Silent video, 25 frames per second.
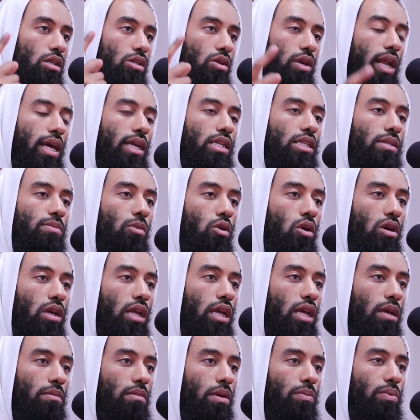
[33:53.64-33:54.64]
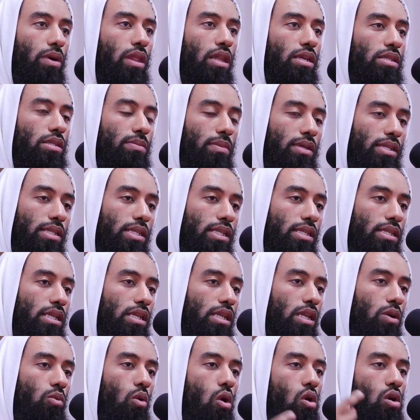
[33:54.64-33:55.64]
So next morning, my brothers and my
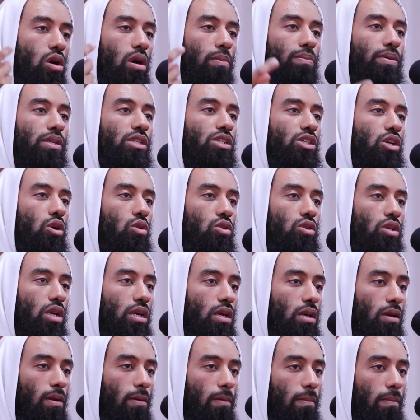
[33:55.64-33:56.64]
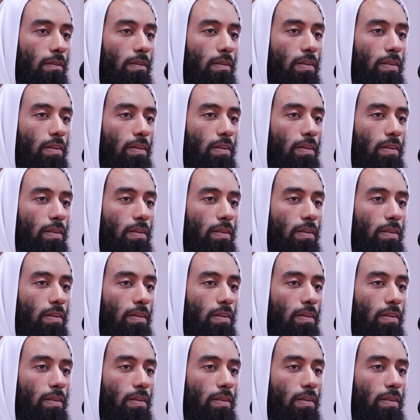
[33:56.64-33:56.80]
sisters, he woke up his children